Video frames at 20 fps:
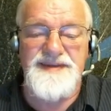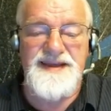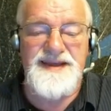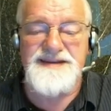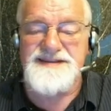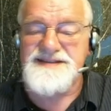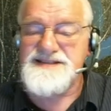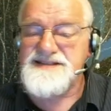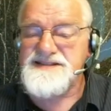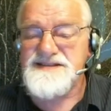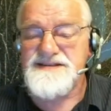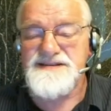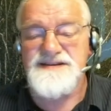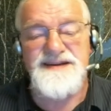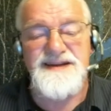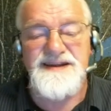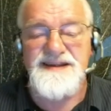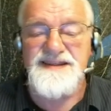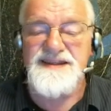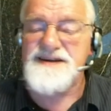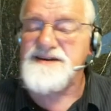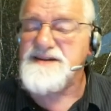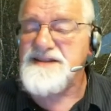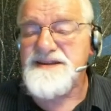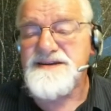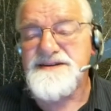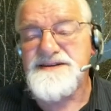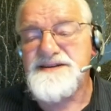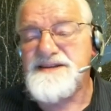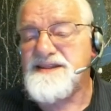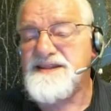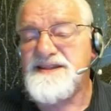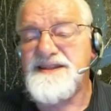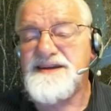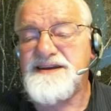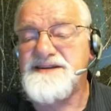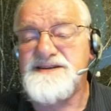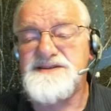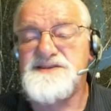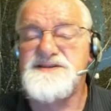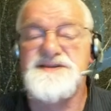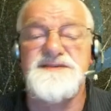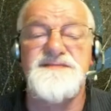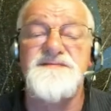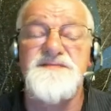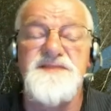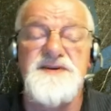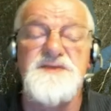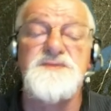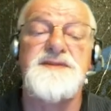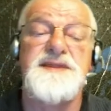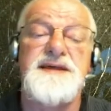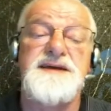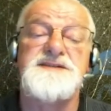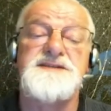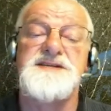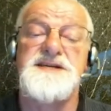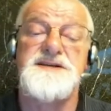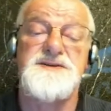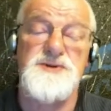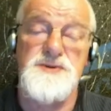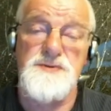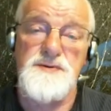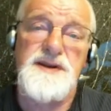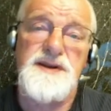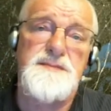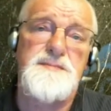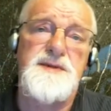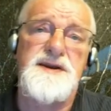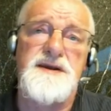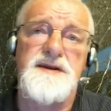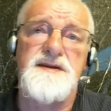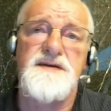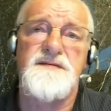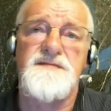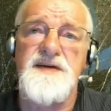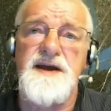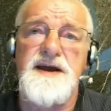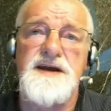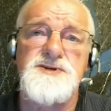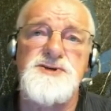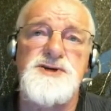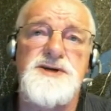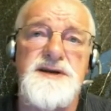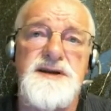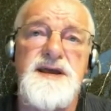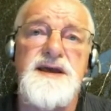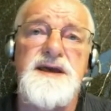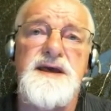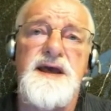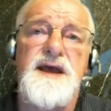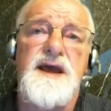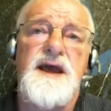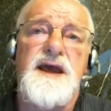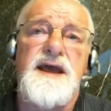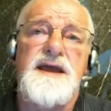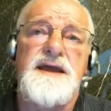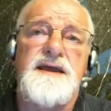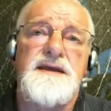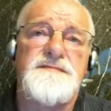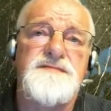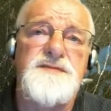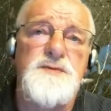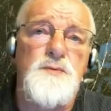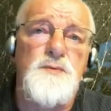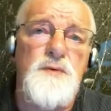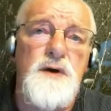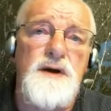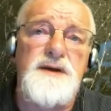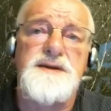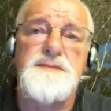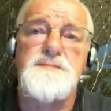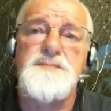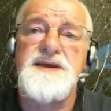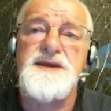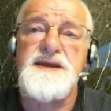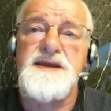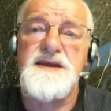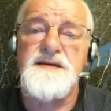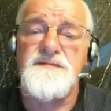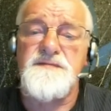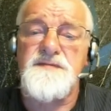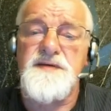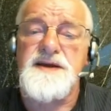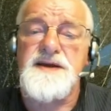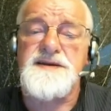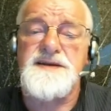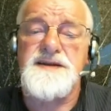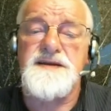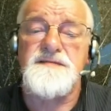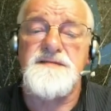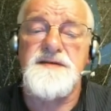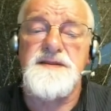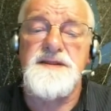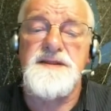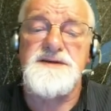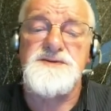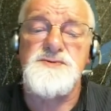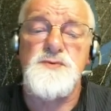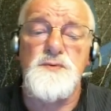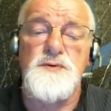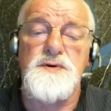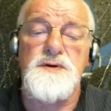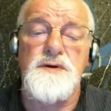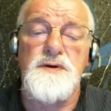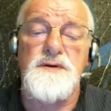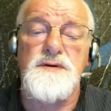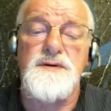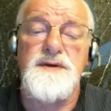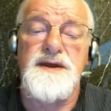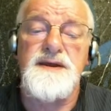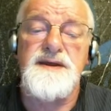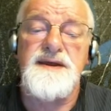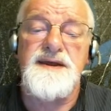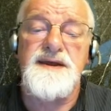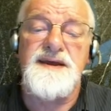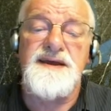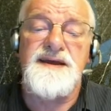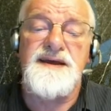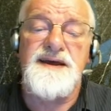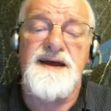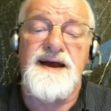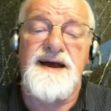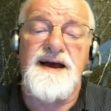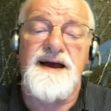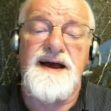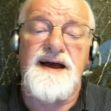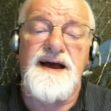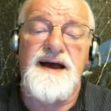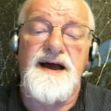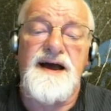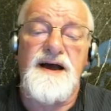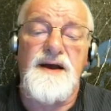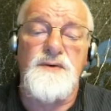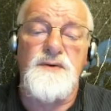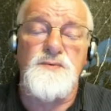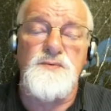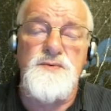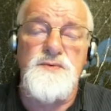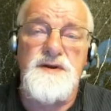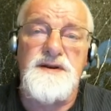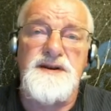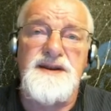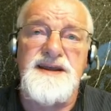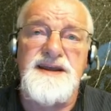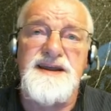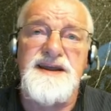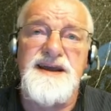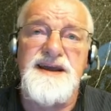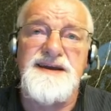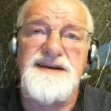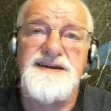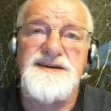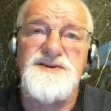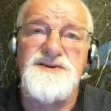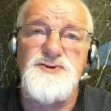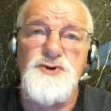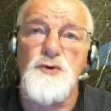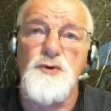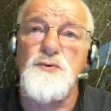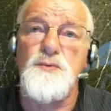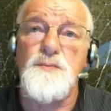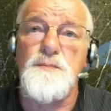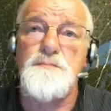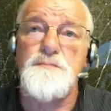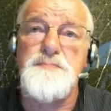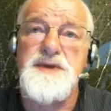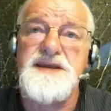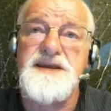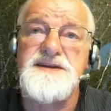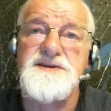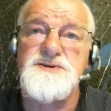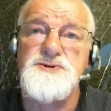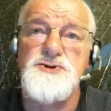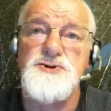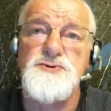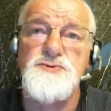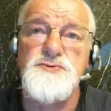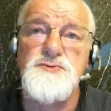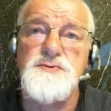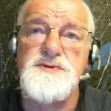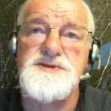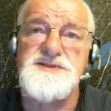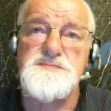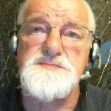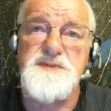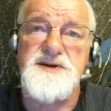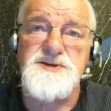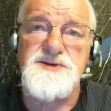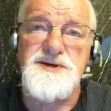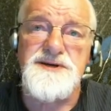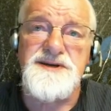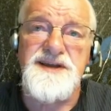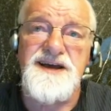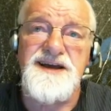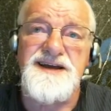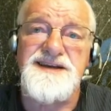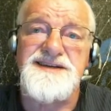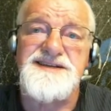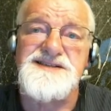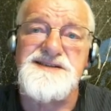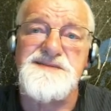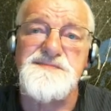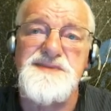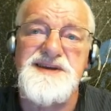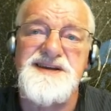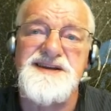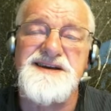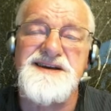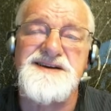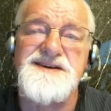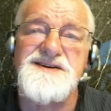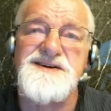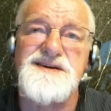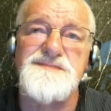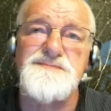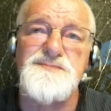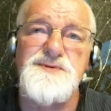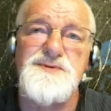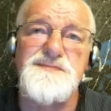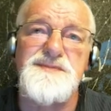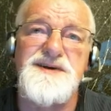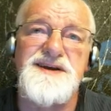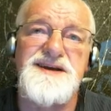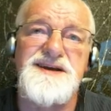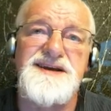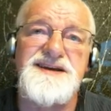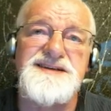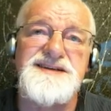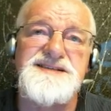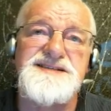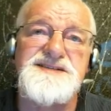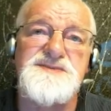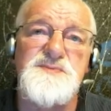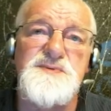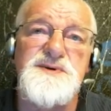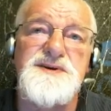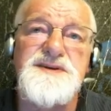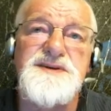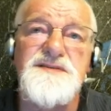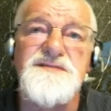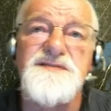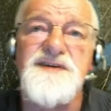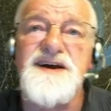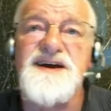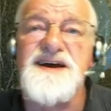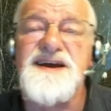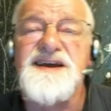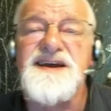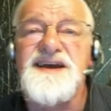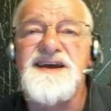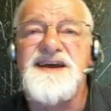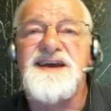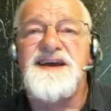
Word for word: it's they they they view things in too limited a fashion if you want to be effective in this world really don't be too specialized be a compromise where you've got